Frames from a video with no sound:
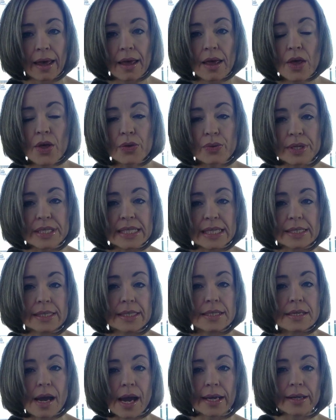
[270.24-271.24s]
3, 6,
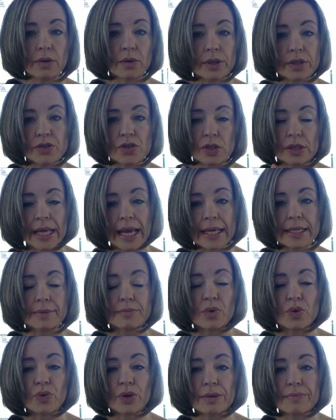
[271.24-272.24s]
and 9 oils, your land
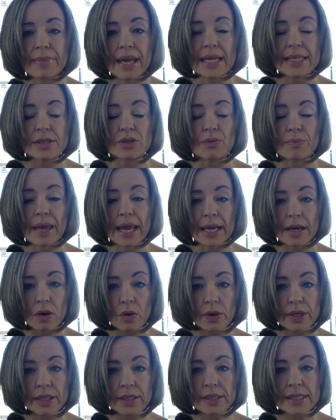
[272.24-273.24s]
and marine-based omega
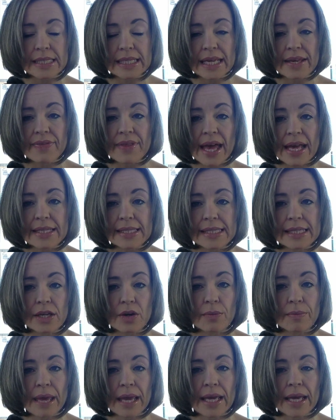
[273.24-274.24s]
oils in that Z
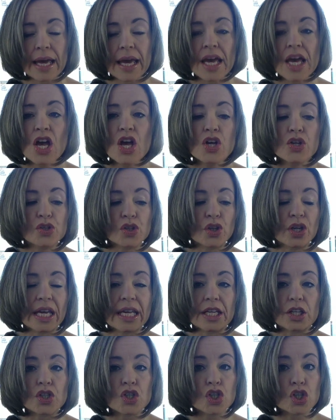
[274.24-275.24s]
Omega. So you're
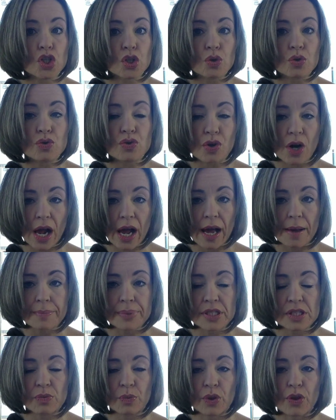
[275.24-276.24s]
getting 2
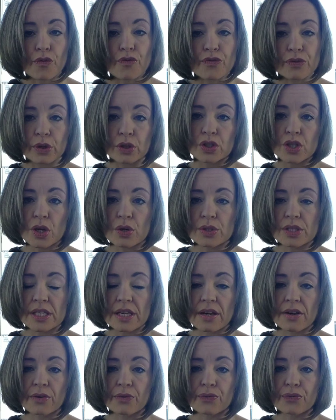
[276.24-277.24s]
drops with a full dose
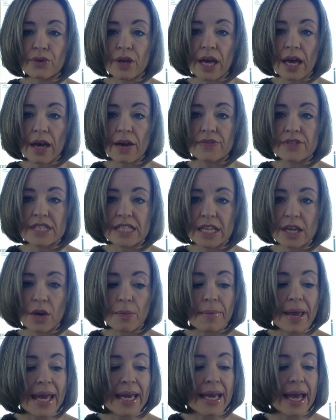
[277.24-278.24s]
of Z
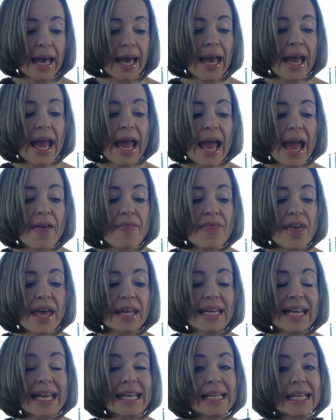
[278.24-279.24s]
Omega, and
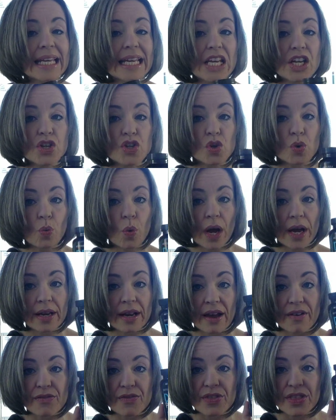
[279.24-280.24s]
then in each one
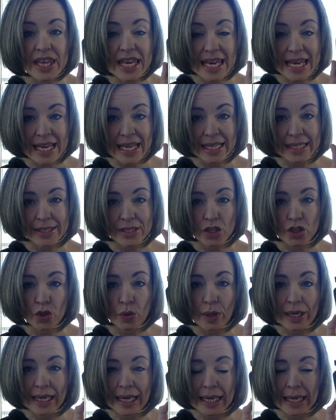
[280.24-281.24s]
of these,
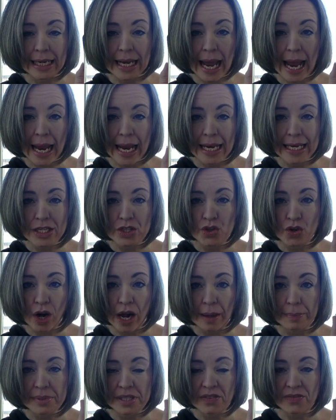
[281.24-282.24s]
you are getting 8
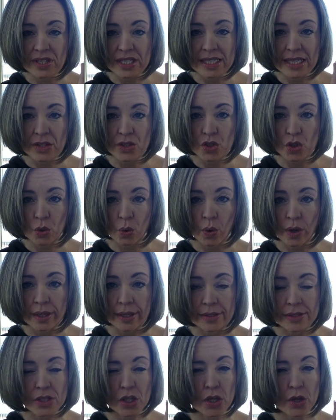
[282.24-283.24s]
drops of essential
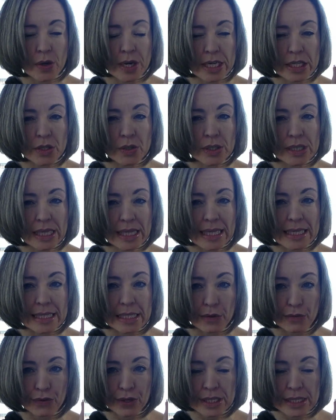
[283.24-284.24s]
oil. So you see the
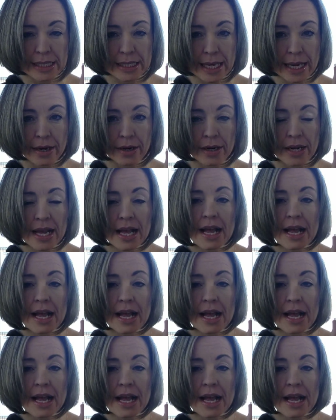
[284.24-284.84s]
difference there?